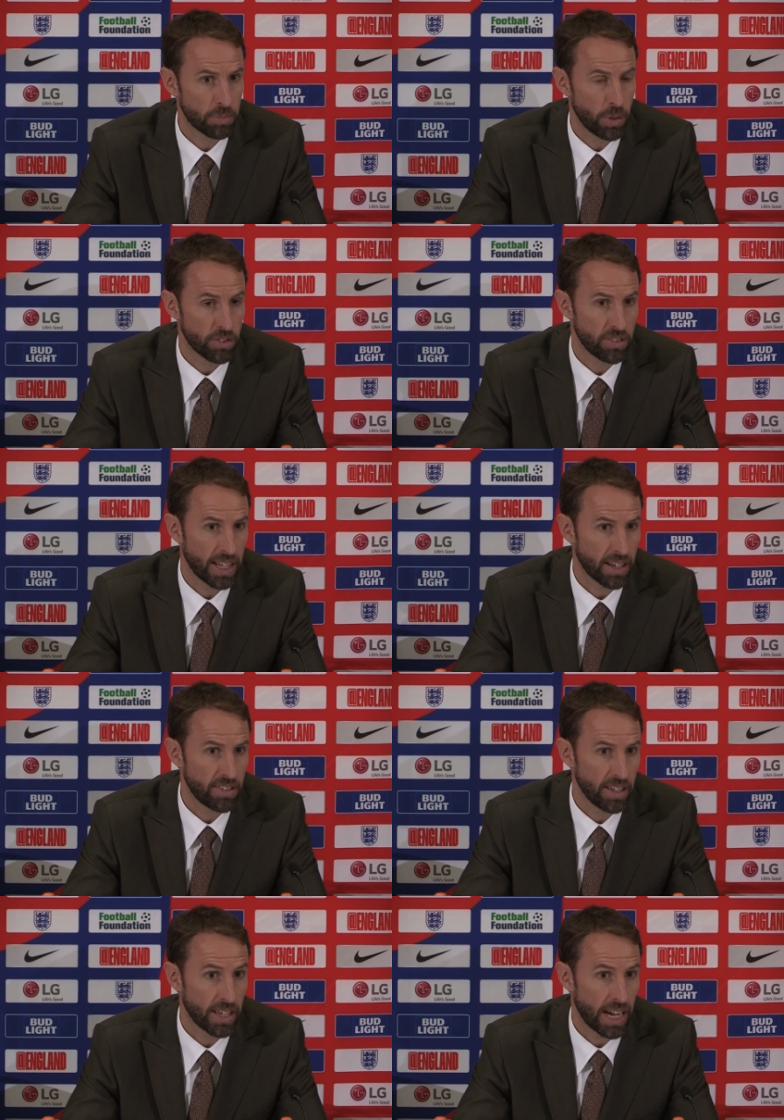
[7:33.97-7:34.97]

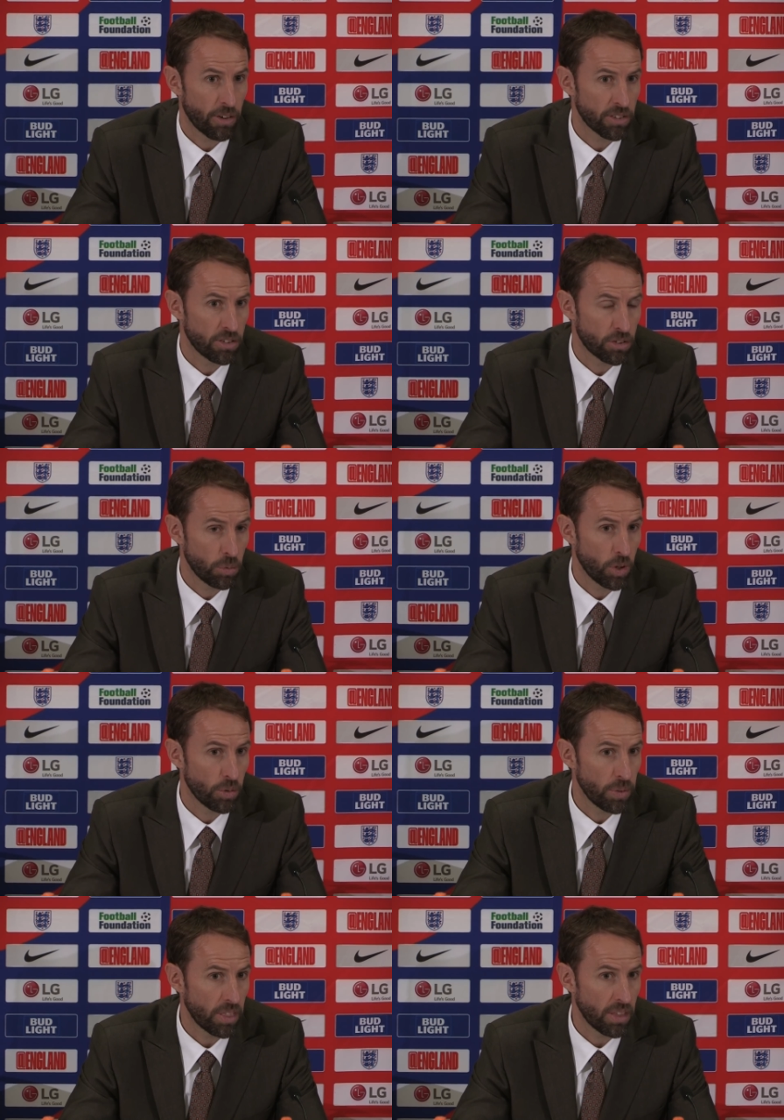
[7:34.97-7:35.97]
personality and character to
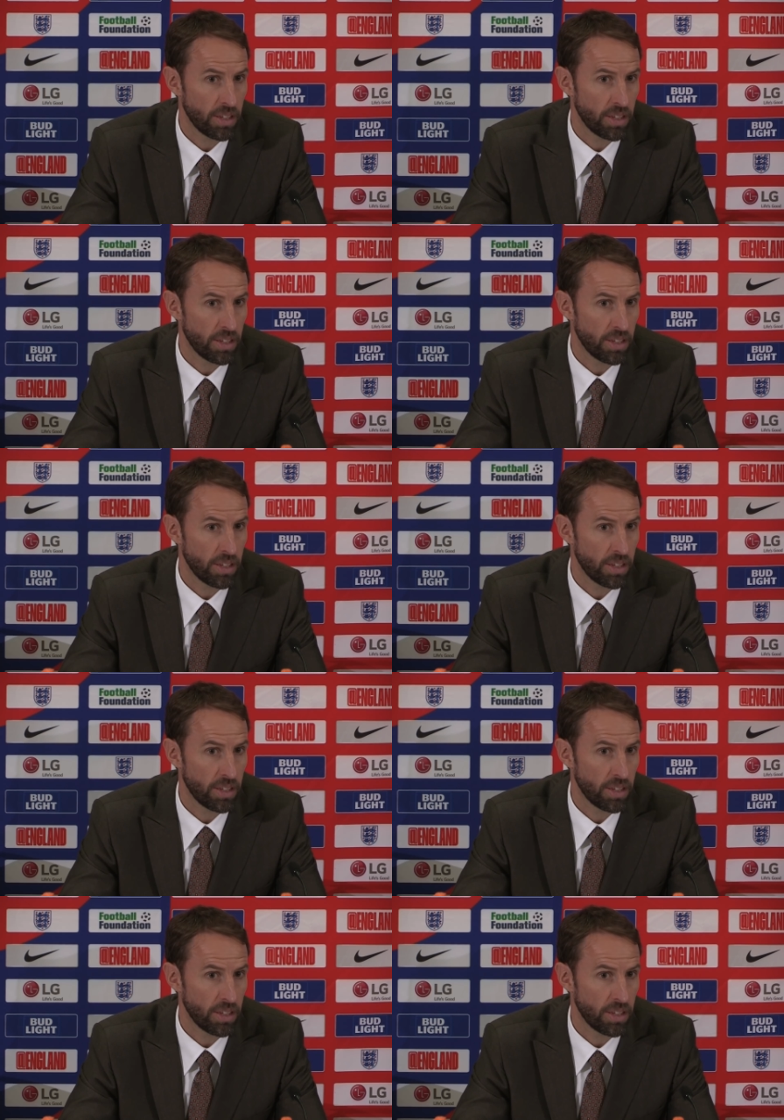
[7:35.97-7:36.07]
work with.